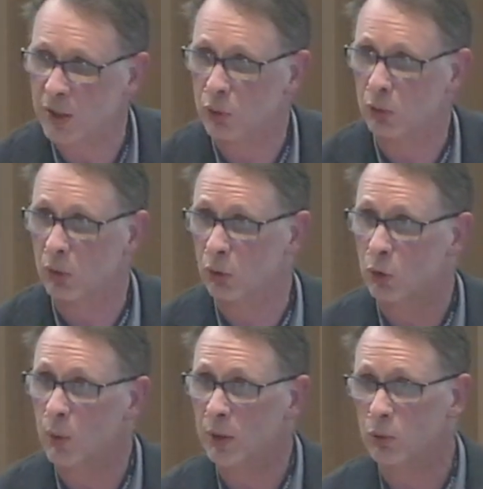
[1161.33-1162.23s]
So the
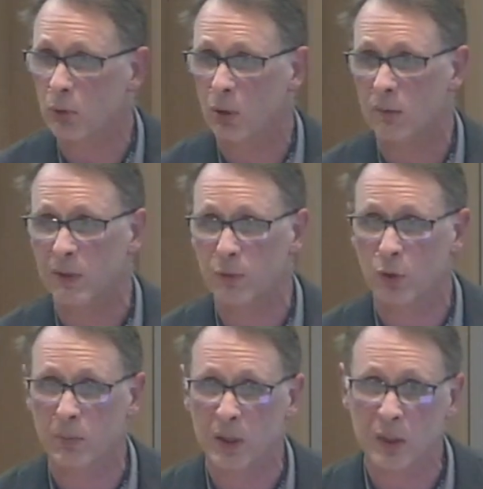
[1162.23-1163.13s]
quatuor of
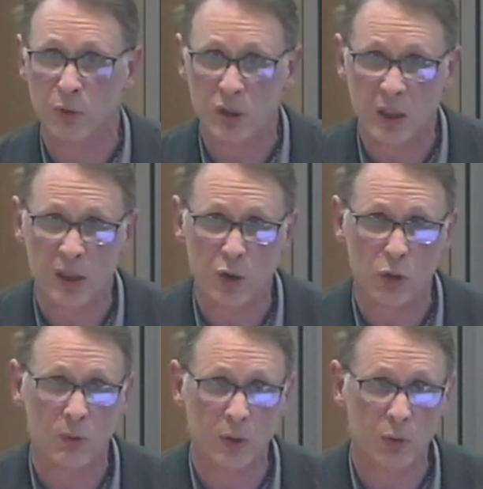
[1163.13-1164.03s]
Li-Fraumeni, the signature
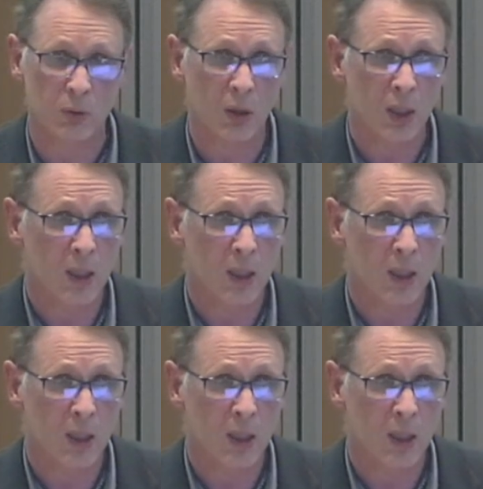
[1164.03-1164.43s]
quatuor,